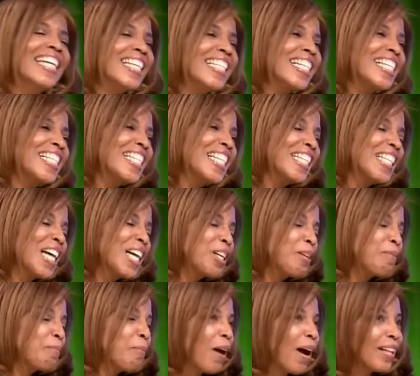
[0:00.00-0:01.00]
There's a lot
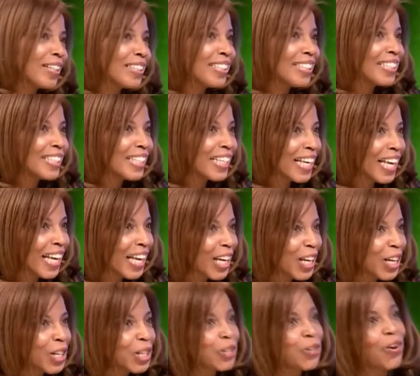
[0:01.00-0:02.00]
of pollen in the
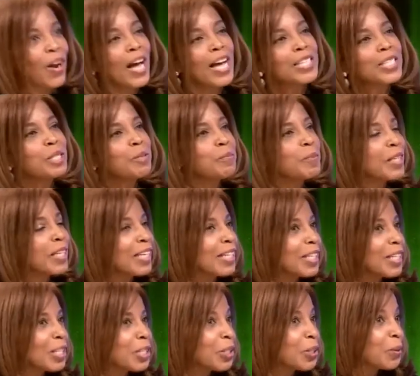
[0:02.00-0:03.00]
air. Grass is
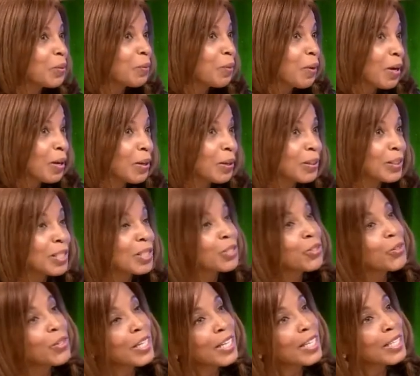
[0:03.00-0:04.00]
beginning to grow. The
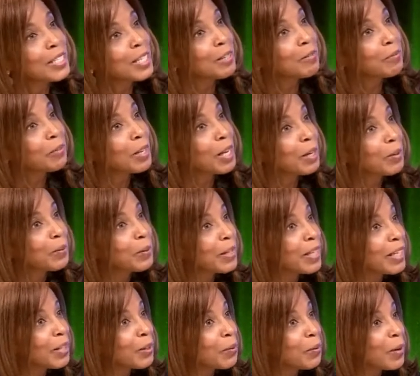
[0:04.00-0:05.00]
trees are
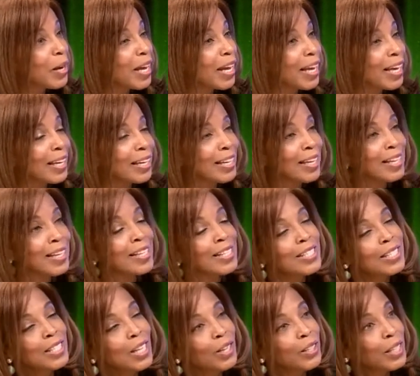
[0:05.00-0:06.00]
flowering away.
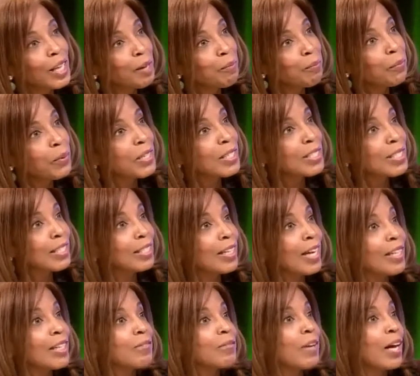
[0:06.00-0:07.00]
So that brings a
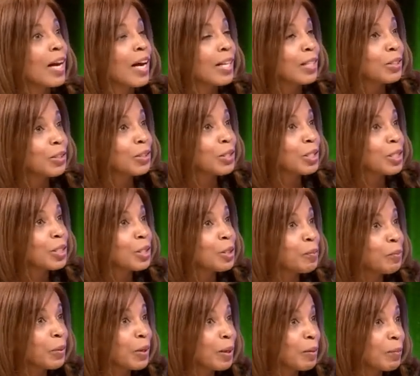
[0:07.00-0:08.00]
lot of allergies to
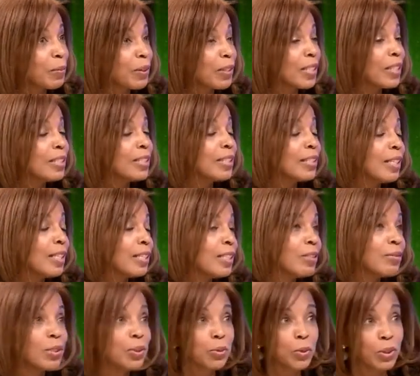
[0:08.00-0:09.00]
people. And
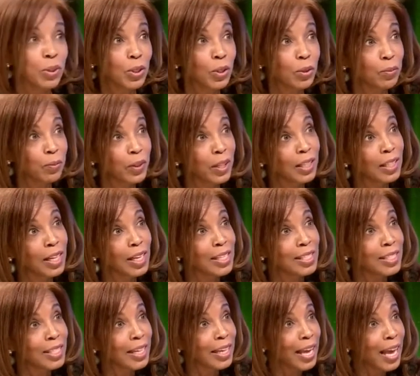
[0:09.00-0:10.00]
individuals don't
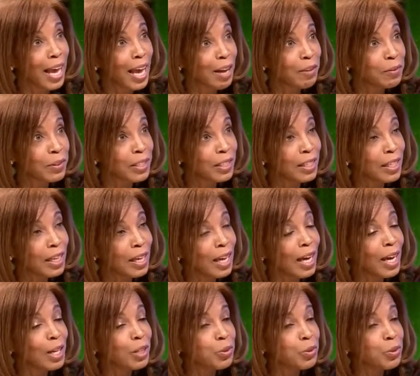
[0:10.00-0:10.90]
realize they have it. Uh-huh.